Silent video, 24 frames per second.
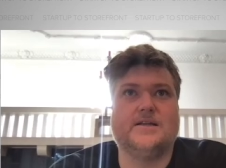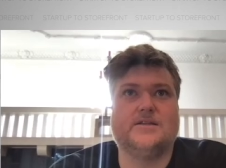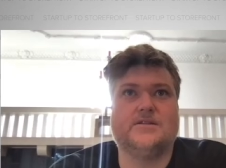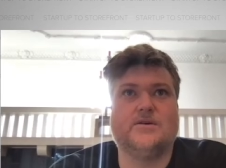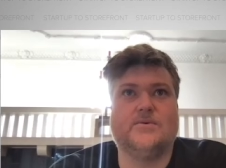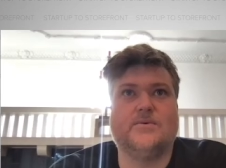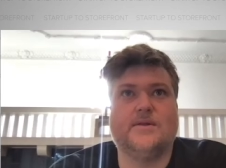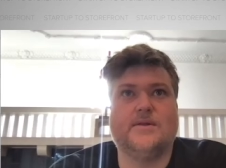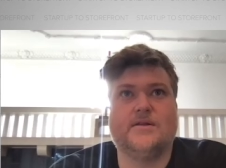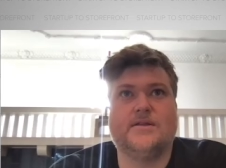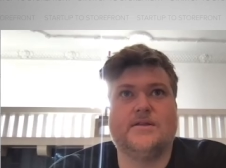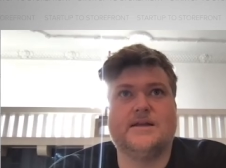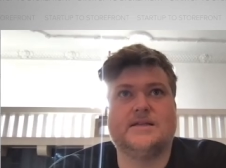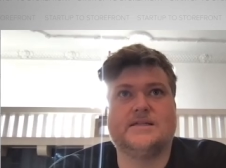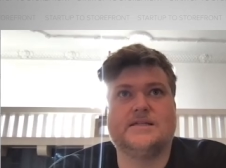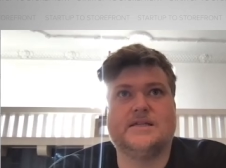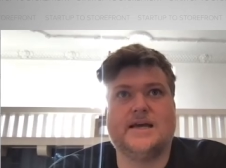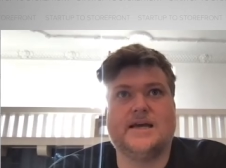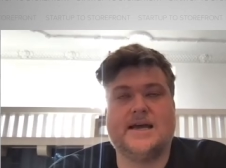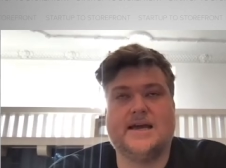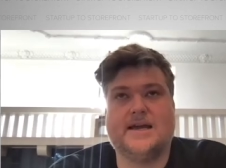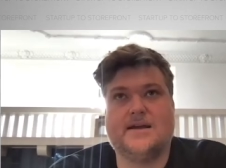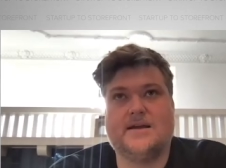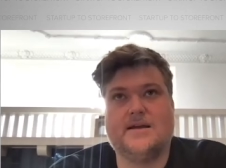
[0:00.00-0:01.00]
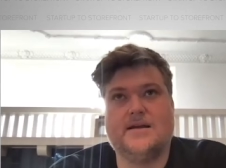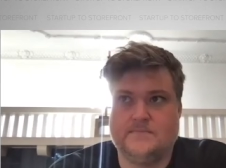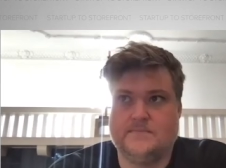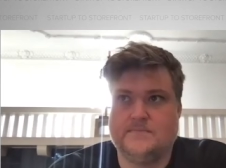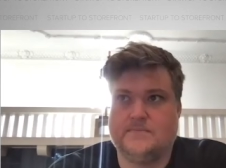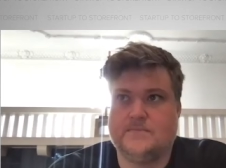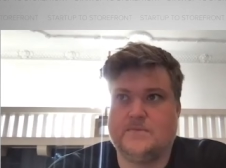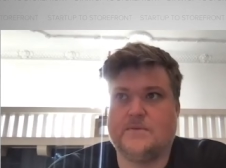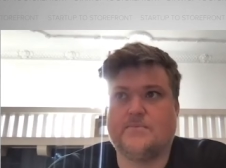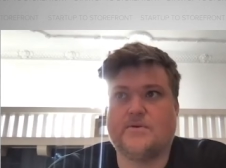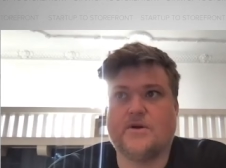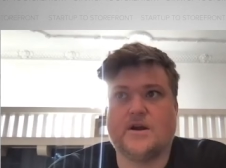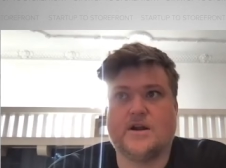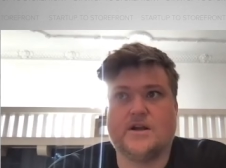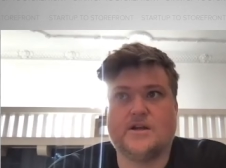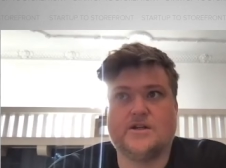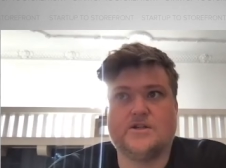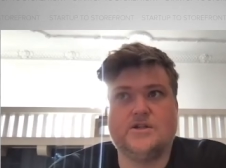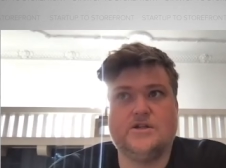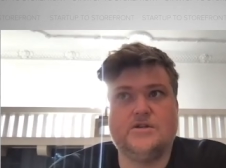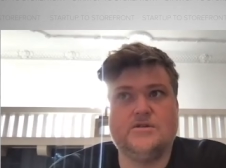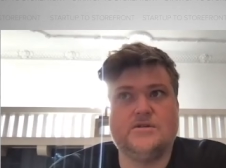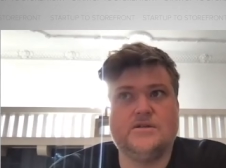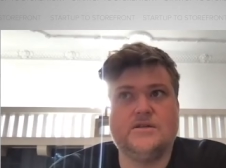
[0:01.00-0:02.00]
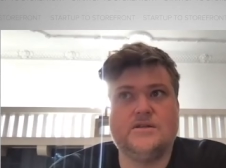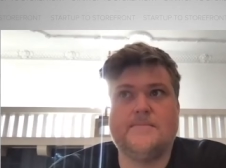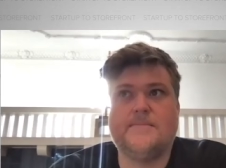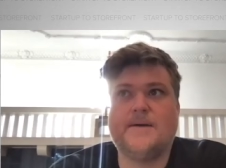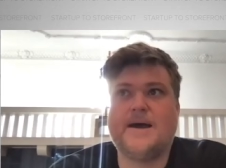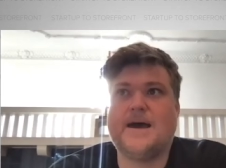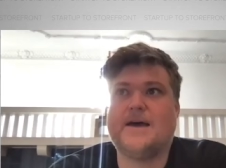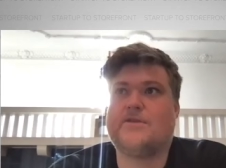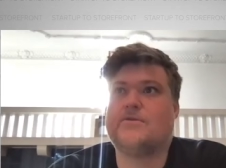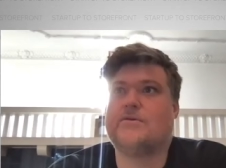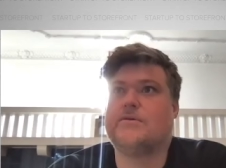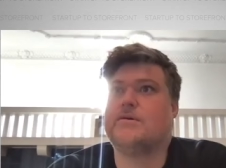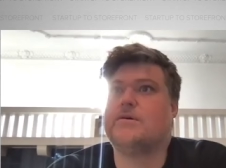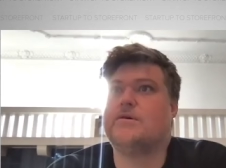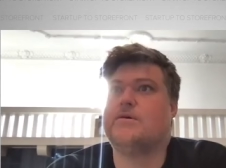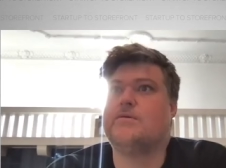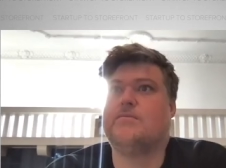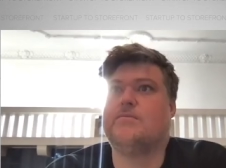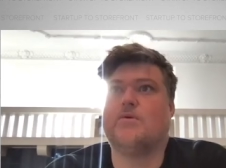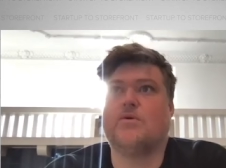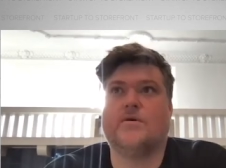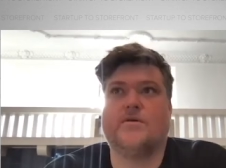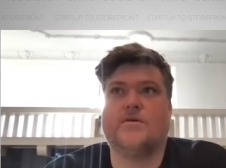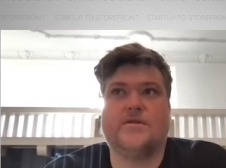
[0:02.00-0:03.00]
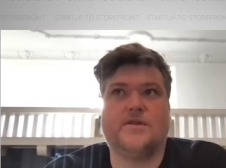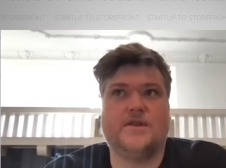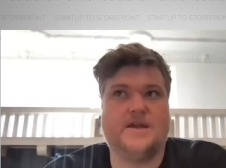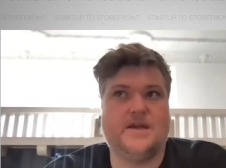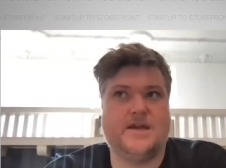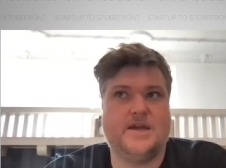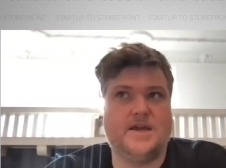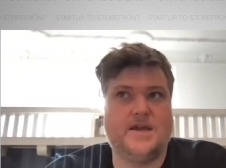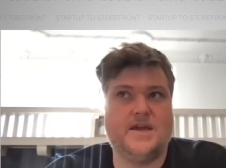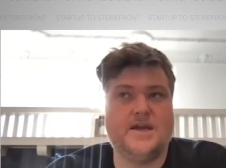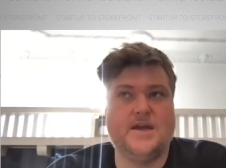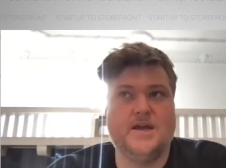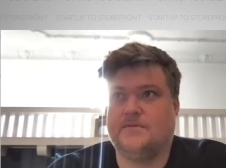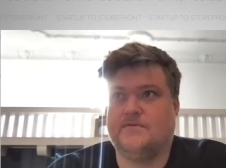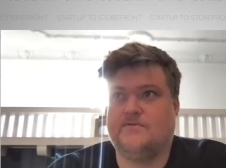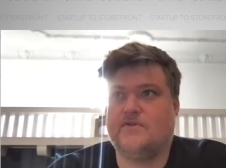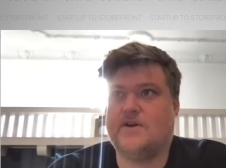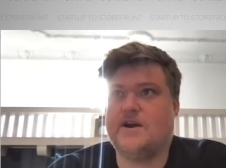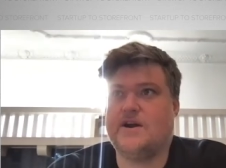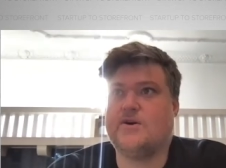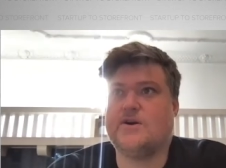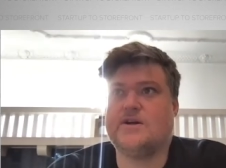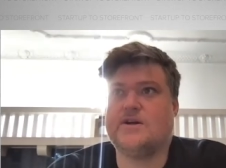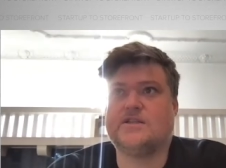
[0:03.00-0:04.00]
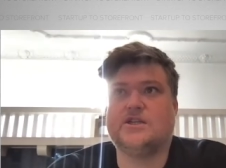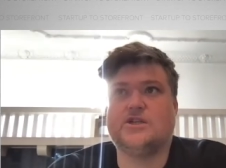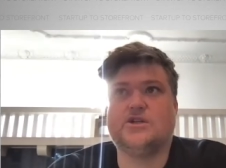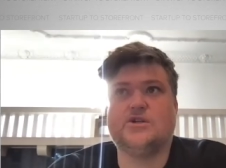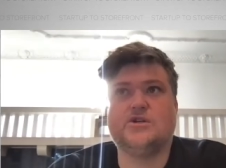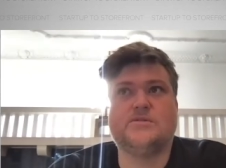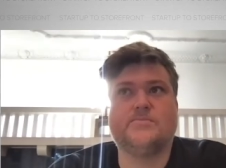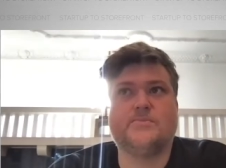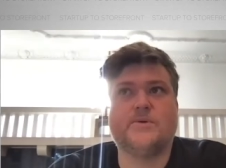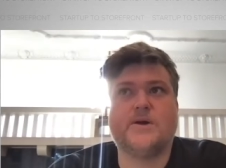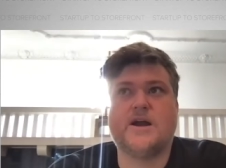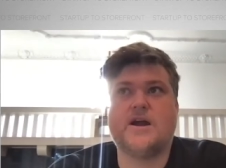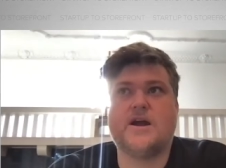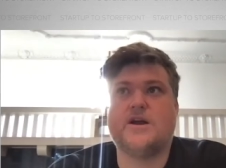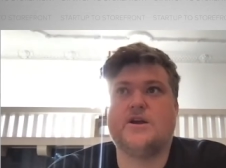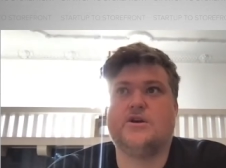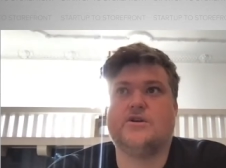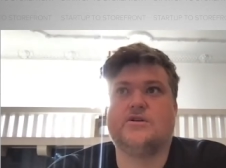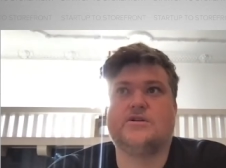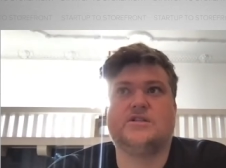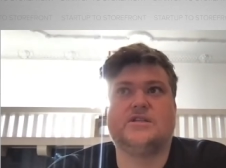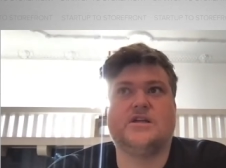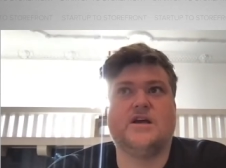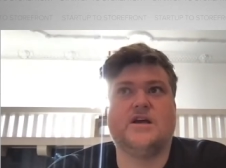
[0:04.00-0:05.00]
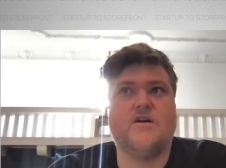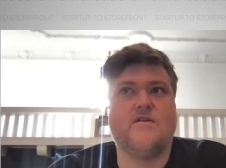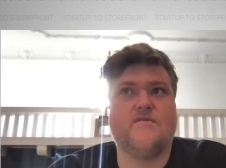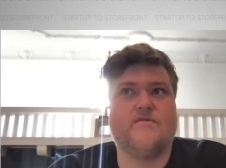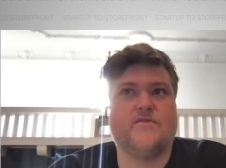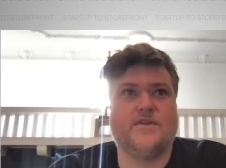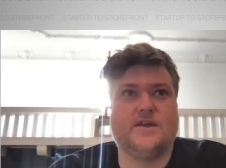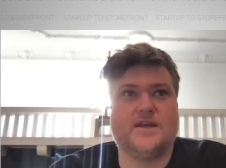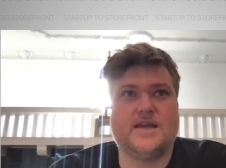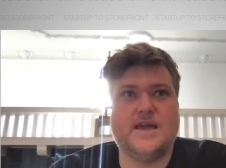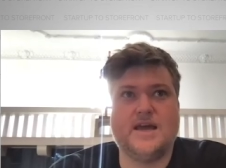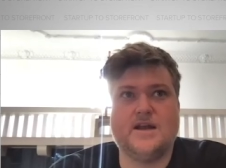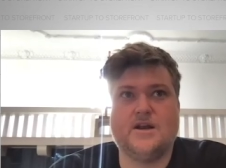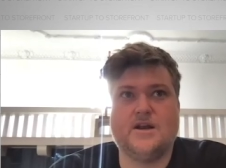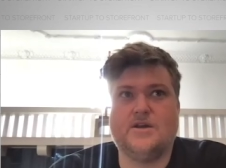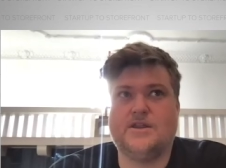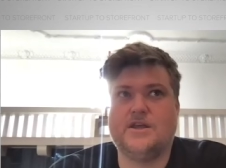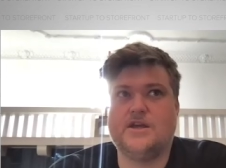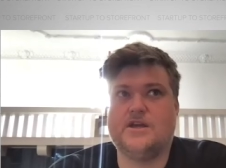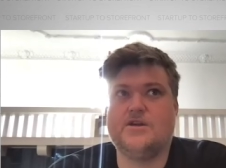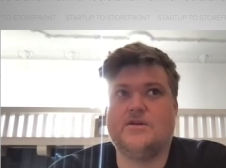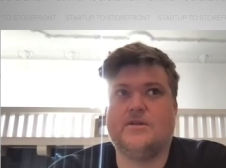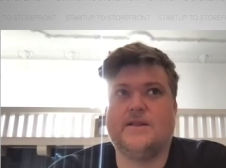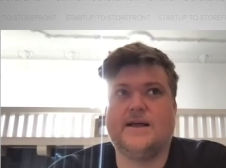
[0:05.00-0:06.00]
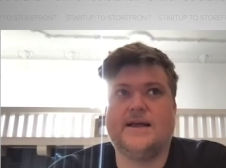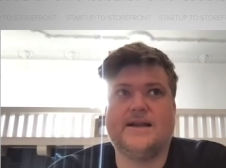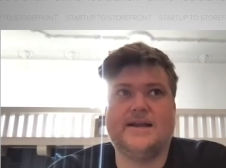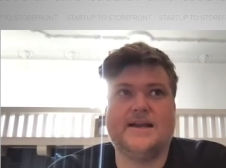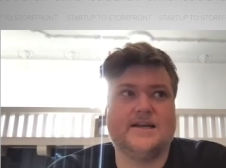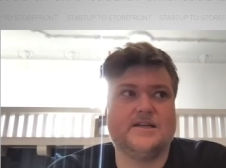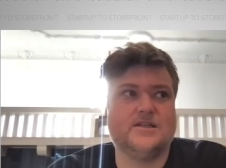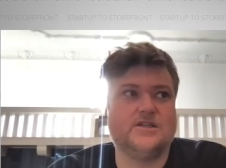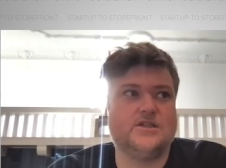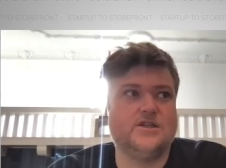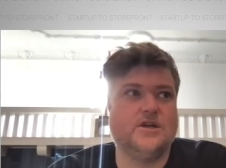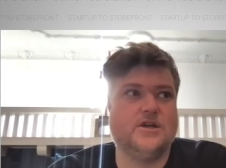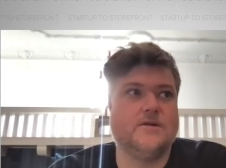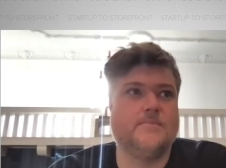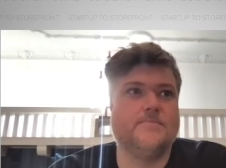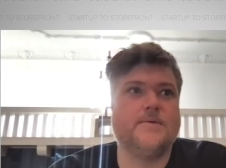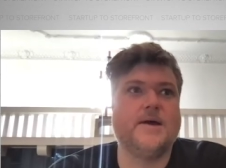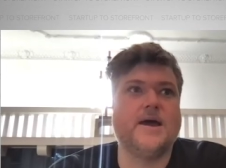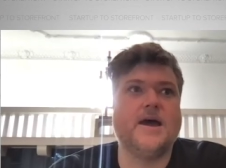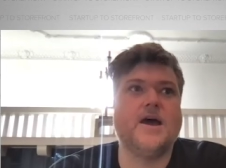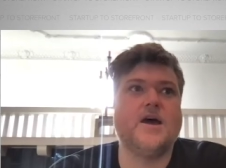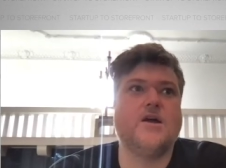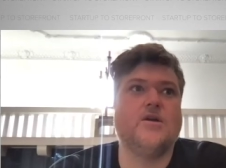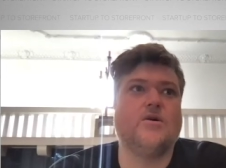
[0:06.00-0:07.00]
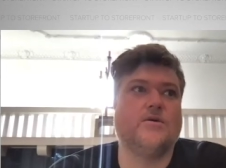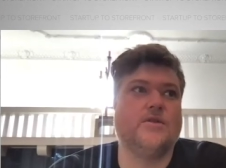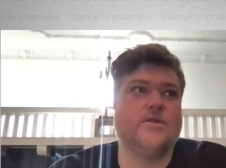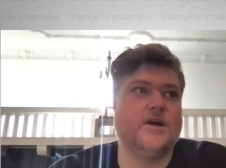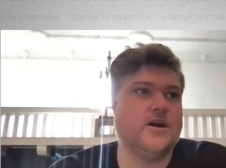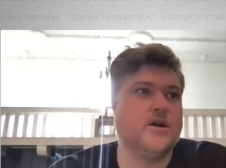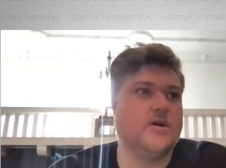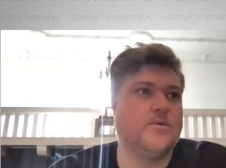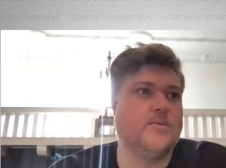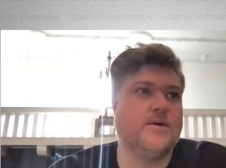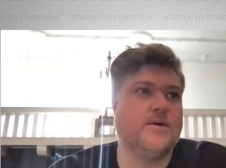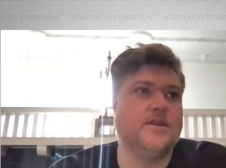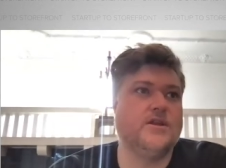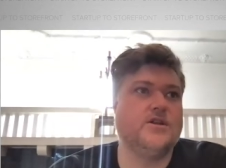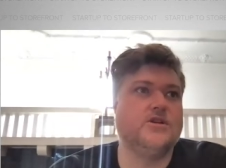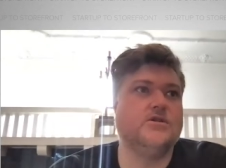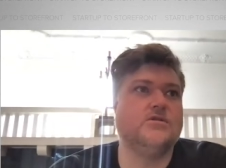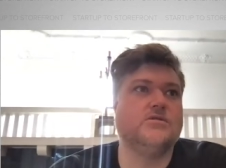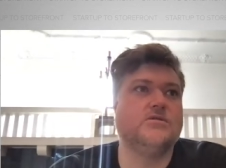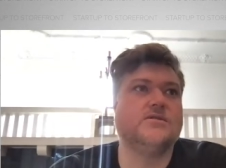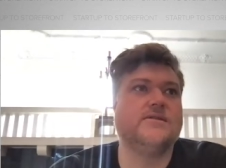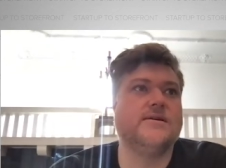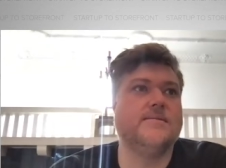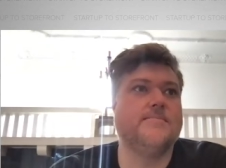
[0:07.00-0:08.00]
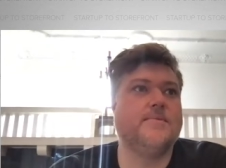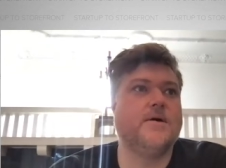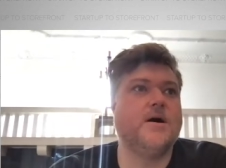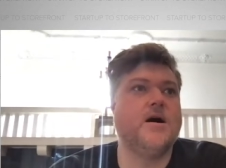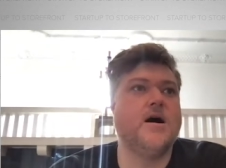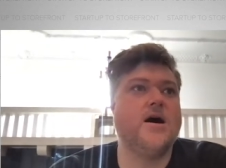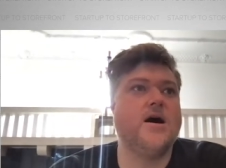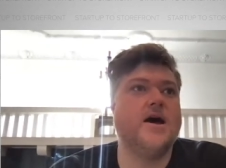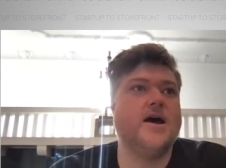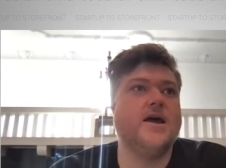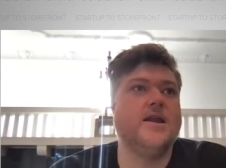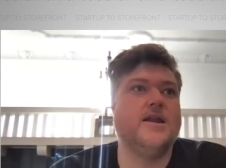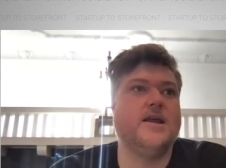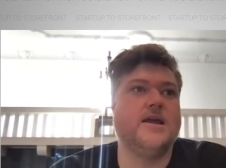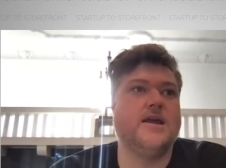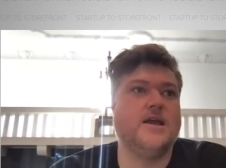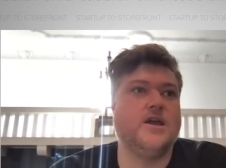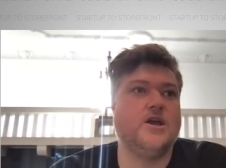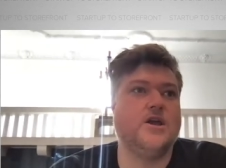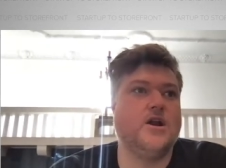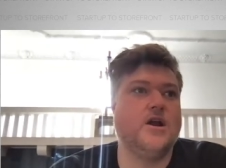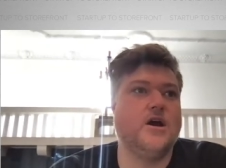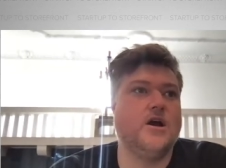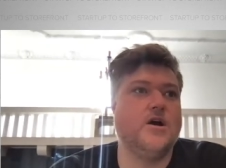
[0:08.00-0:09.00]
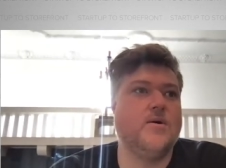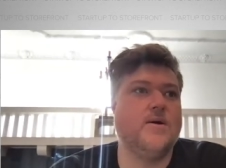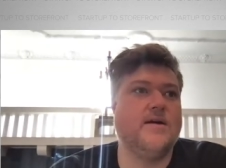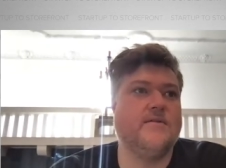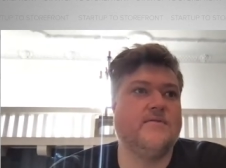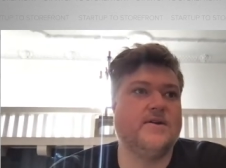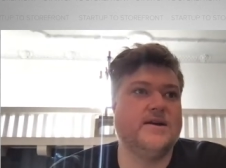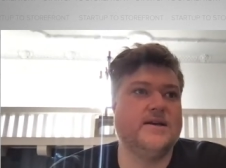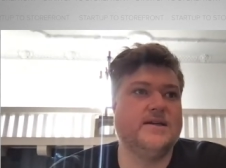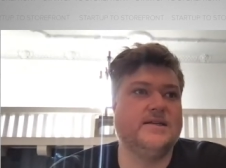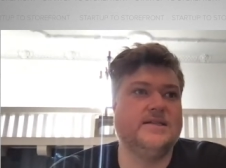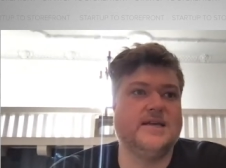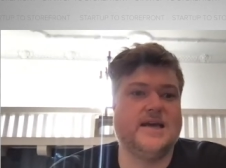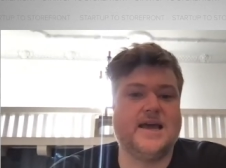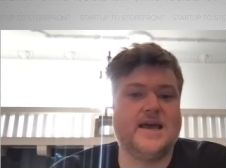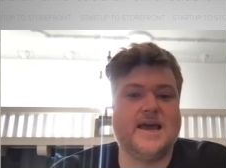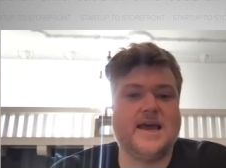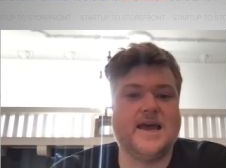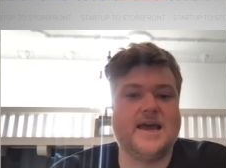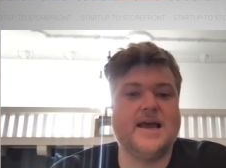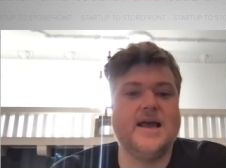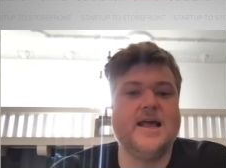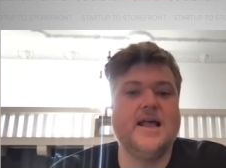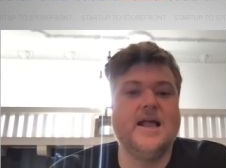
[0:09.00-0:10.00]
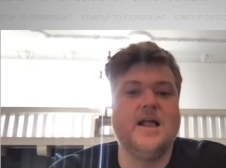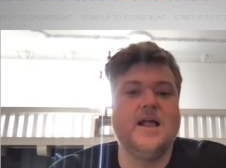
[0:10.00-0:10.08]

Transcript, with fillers: So whether that's like the products you use in the bathroom or the fragrance that you spray on yourself or the candle that you light next to your bed or the underwear that you slip on, you know, every day.